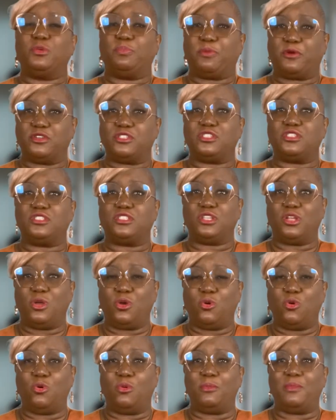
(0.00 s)
to purchase the
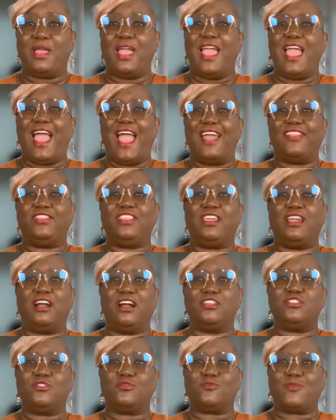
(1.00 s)
home and the
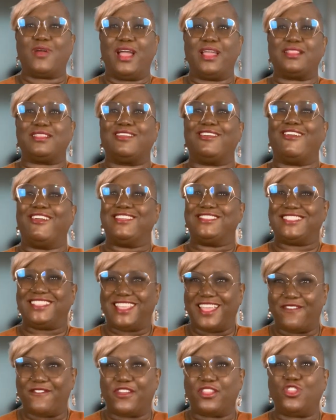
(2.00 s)
underwriter has
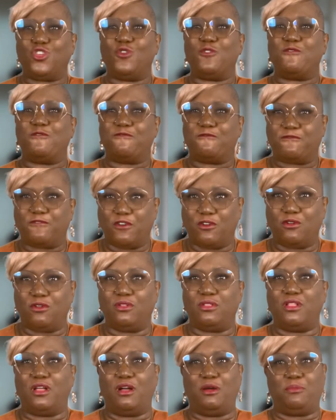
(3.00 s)
given you full